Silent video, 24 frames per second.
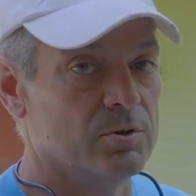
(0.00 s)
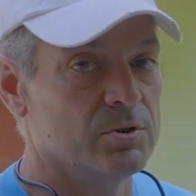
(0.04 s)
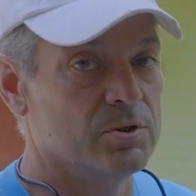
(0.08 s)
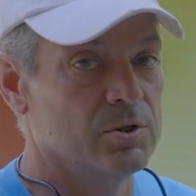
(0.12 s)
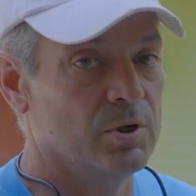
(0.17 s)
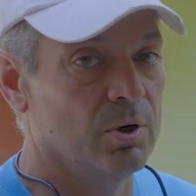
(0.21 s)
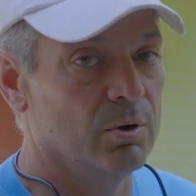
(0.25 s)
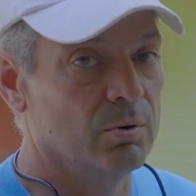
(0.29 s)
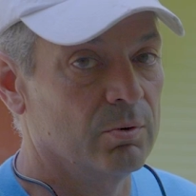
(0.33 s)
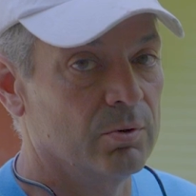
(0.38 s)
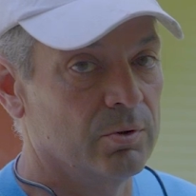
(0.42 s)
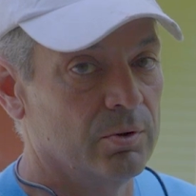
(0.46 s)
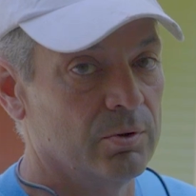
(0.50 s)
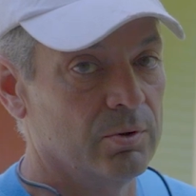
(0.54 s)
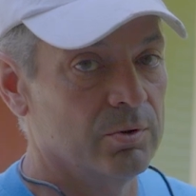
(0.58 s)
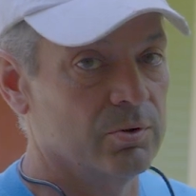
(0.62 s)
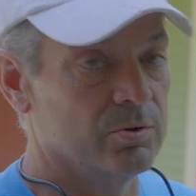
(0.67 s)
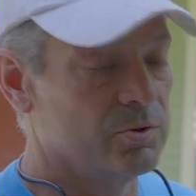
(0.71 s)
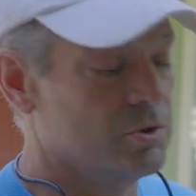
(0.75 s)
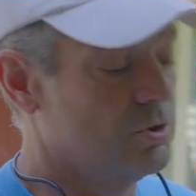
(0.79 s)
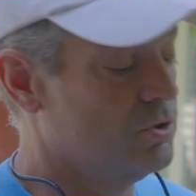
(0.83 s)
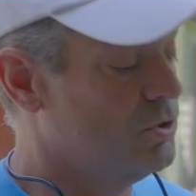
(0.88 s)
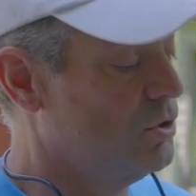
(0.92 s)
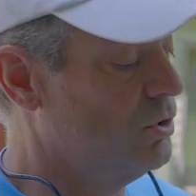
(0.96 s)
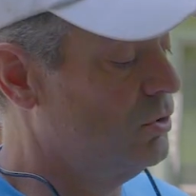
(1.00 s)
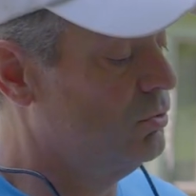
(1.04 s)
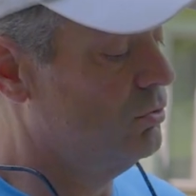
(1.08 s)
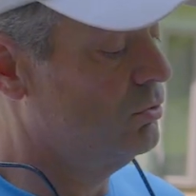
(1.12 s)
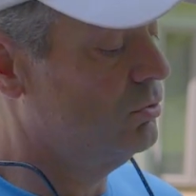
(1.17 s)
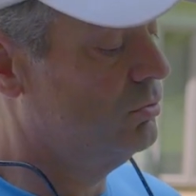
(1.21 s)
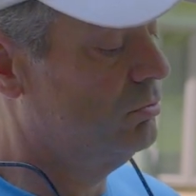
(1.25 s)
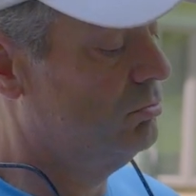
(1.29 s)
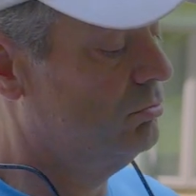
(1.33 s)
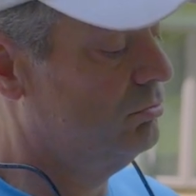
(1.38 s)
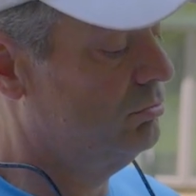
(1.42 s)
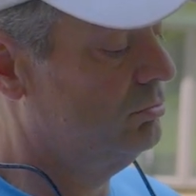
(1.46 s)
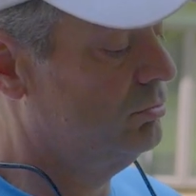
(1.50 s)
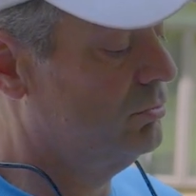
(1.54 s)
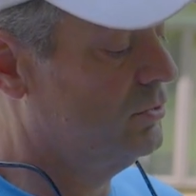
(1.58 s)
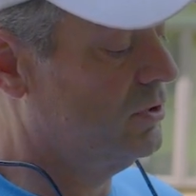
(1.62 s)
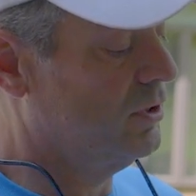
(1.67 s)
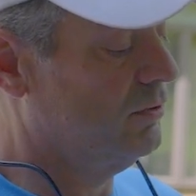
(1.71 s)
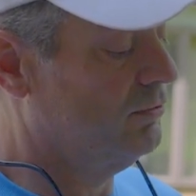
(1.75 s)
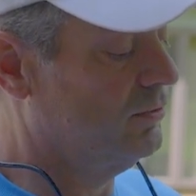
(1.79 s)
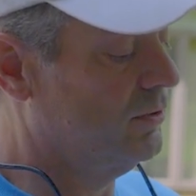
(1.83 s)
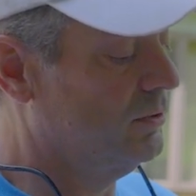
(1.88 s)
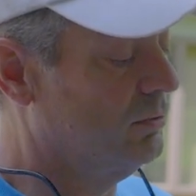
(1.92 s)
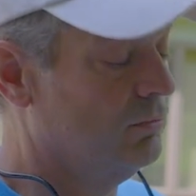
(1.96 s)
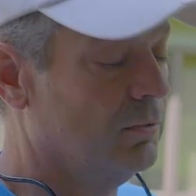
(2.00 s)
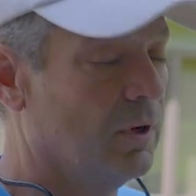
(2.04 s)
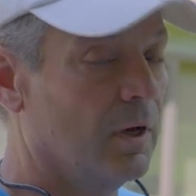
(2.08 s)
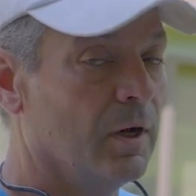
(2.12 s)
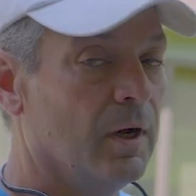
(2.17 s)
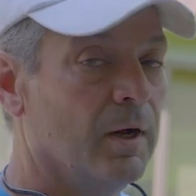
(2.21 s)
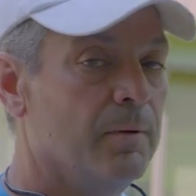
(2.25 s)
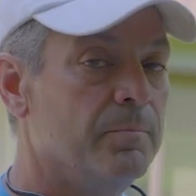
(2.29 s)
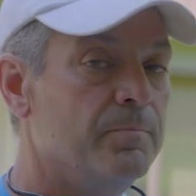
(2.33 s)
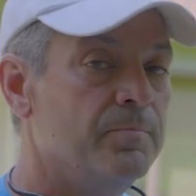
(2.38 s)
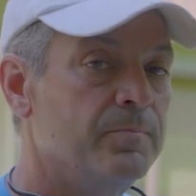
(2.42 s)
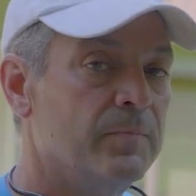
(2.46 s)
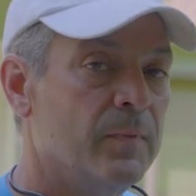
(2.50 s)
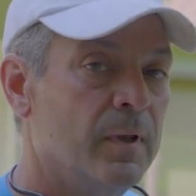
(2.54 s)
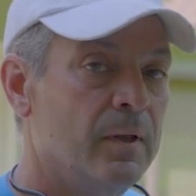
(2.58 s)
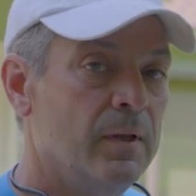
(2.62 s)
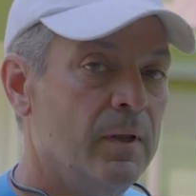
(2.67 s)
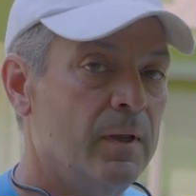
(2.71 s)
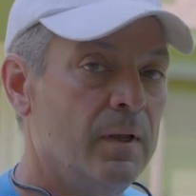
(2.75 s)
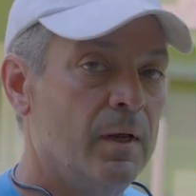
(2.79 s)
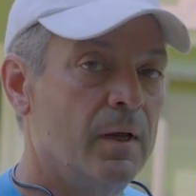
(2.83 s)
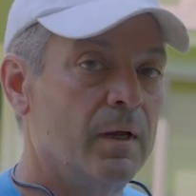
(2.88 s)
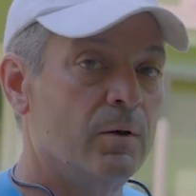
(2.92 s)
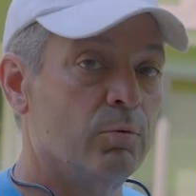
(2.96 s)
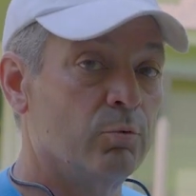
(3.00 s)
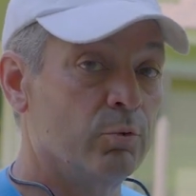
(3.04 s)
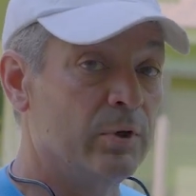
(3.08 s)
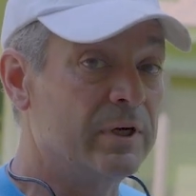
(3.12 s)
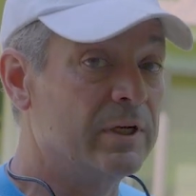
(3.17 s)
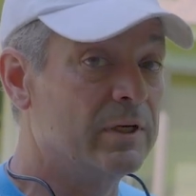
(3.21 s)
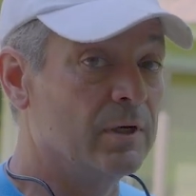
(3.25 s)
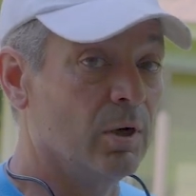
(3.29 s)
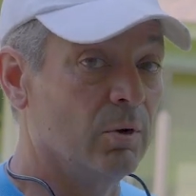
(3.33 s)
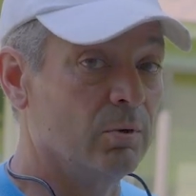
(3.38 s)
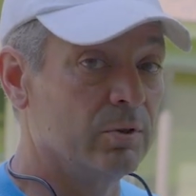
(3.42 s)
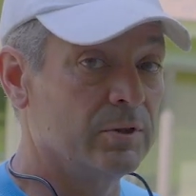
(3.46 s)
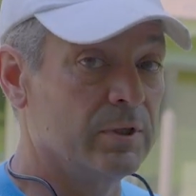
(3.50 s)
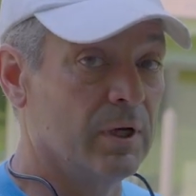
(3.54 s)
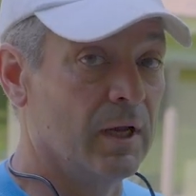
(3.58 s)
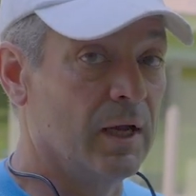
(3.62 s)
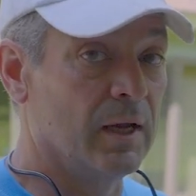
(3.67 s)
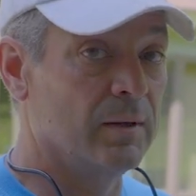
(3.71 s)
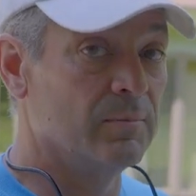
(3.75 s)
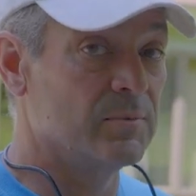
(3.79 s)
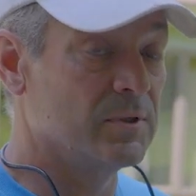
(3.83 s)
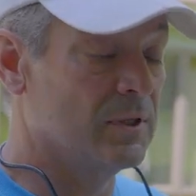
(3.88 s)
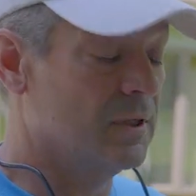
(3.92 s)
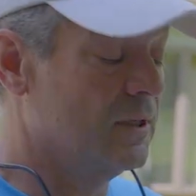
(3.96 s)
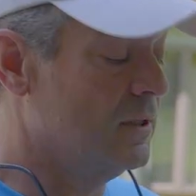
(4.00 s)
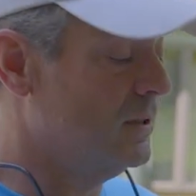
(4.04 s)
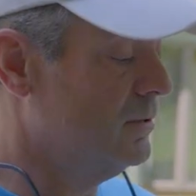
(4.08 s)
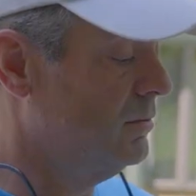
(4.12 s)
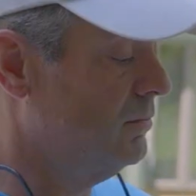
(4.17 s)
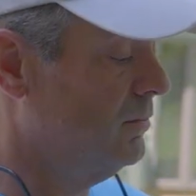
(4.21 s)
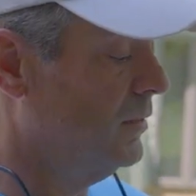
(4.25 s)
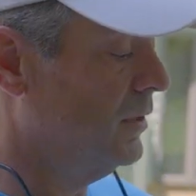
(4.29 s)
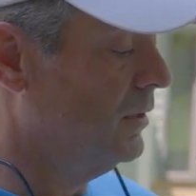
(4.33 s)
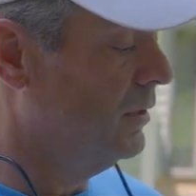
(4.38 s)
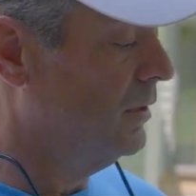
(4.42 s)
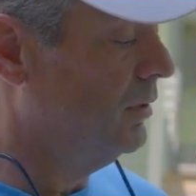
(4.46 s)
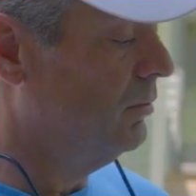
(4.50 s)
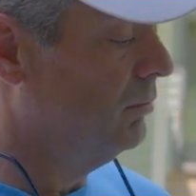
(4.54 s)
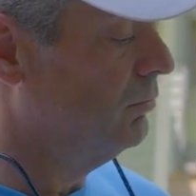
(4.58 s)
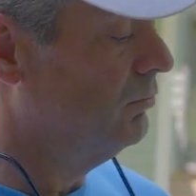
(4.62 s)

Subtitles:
So there's two different recoat times, and it